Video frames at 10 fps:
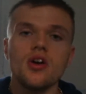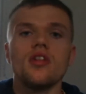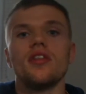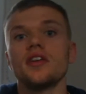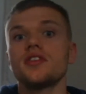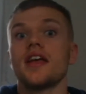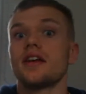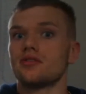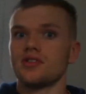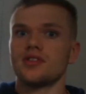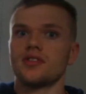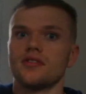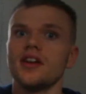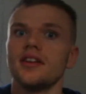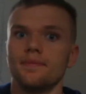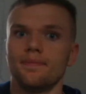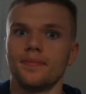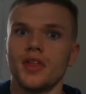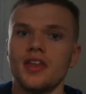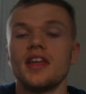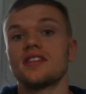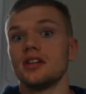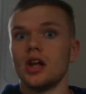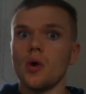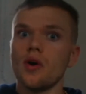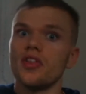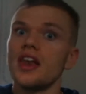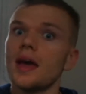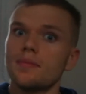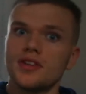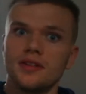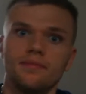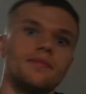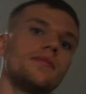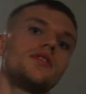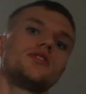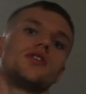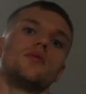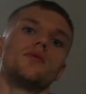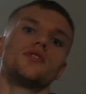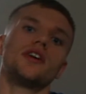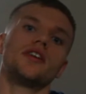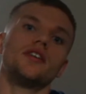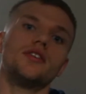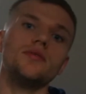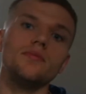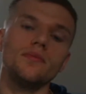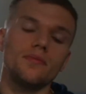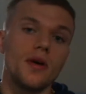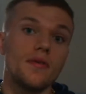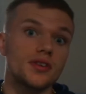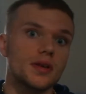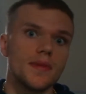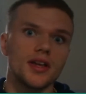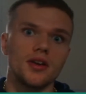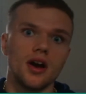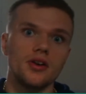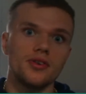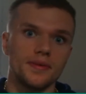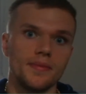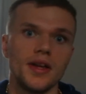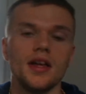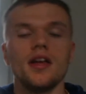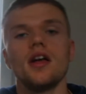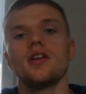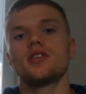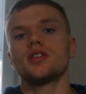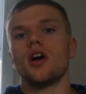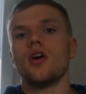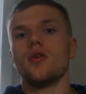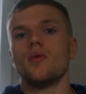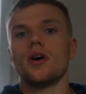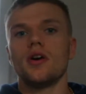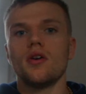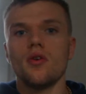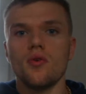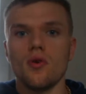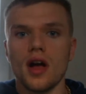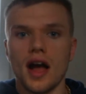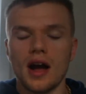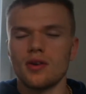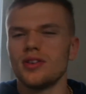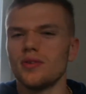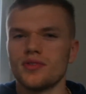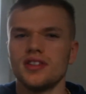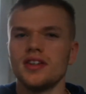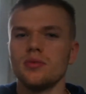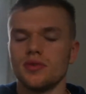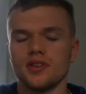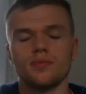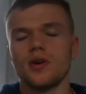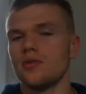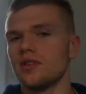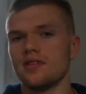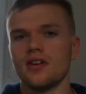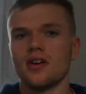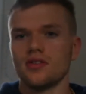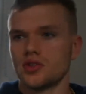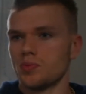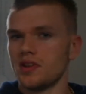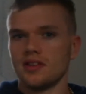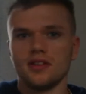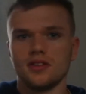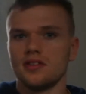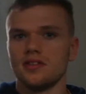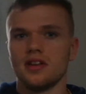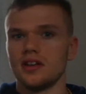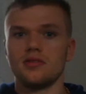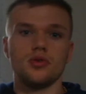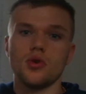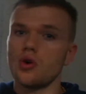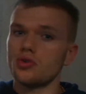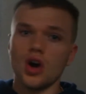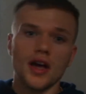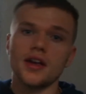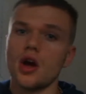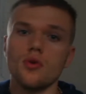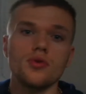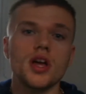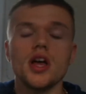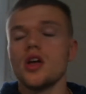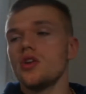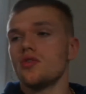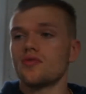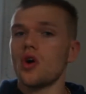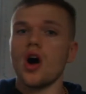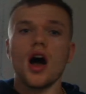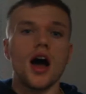Let's increase the ghrelin, let's lower the leptin. So what's that going to do? It's going to make you hungry. So how can you obviously deal with this? Well, there are sweeteners, like you've got Diet Coke, you've got